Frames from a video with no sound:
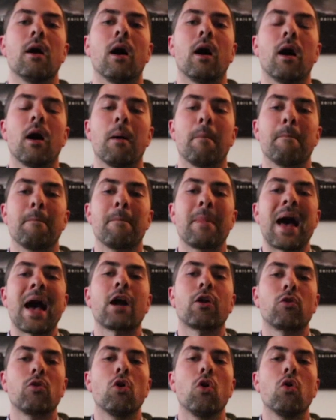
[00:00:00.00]

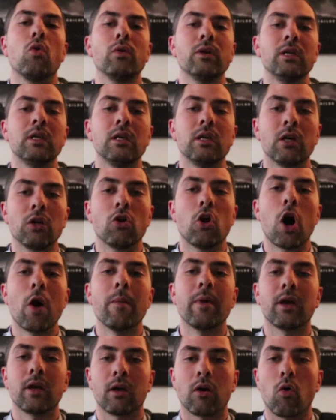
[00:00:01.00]

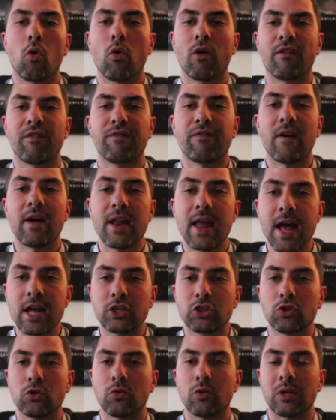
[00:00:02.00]
macroeconomic or
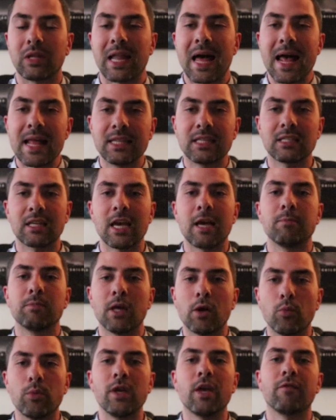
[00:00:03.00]
financial
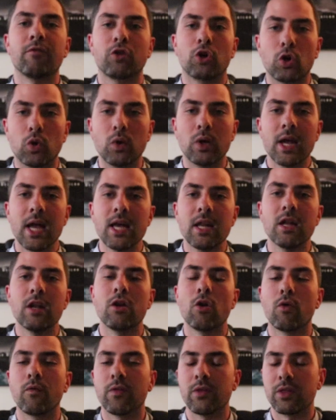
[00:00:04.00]
landscape that we have
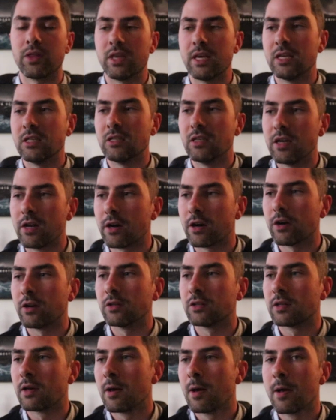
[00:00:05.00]
created over these
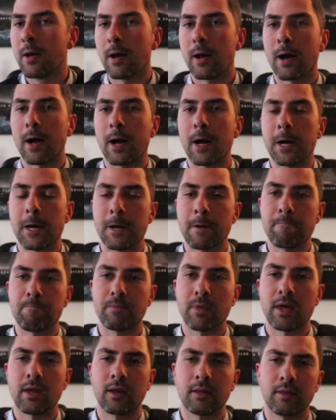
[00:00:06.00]
years.
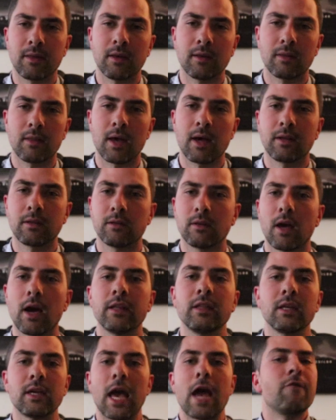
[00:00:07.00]
And I think
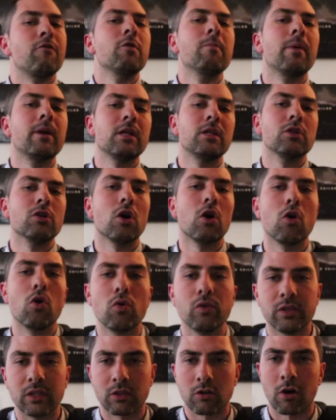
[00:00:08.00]
everybody
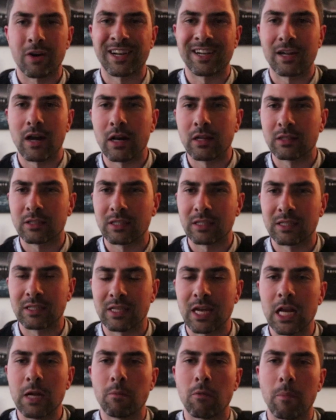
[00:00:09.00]
knows it's on an
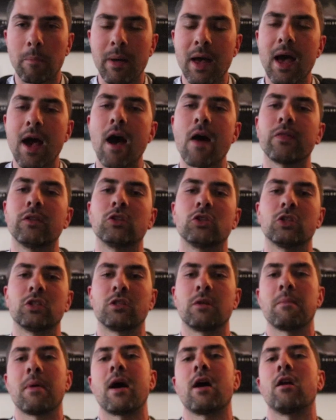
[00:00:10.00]
unsustainable path. It's
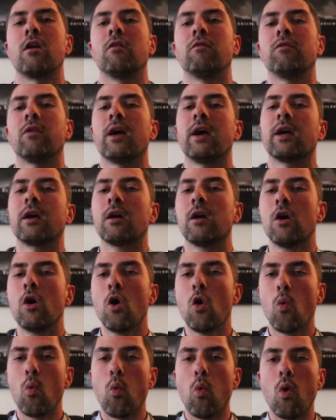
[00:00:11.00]
just a matter of like,
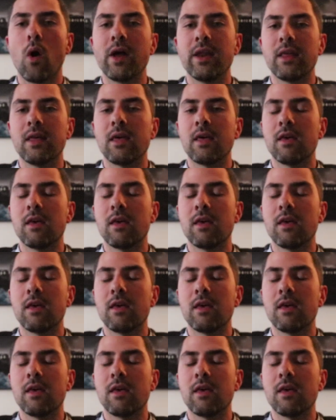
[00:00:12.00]
how